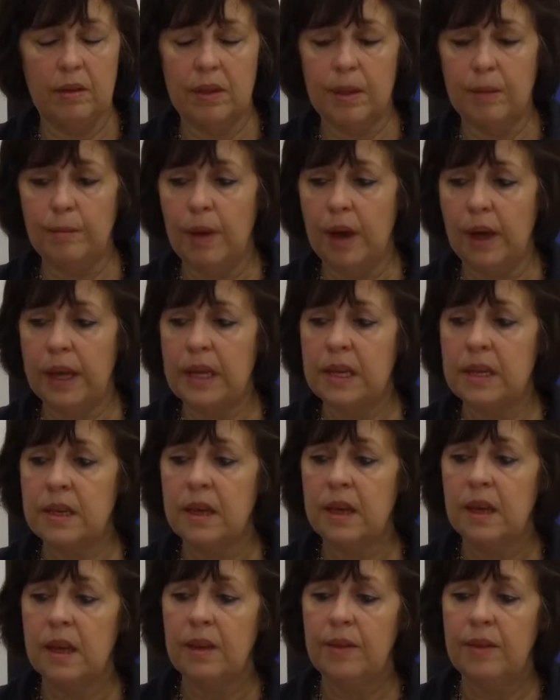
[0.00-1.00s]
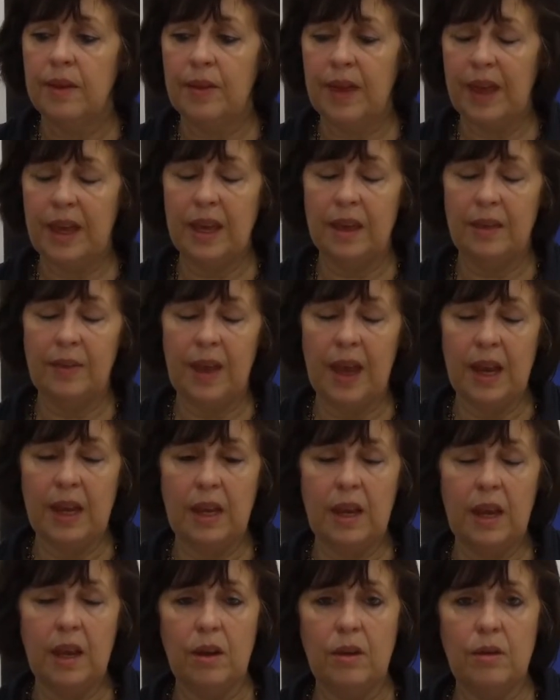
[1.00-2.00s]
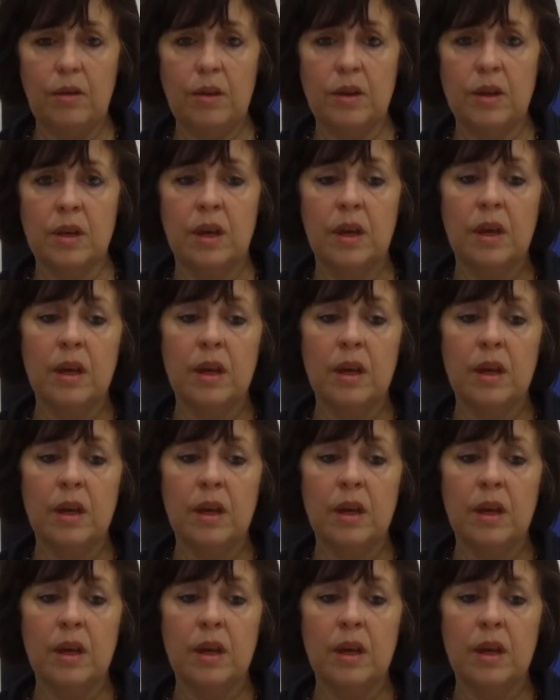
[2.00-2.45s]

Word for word: the mice that they can then use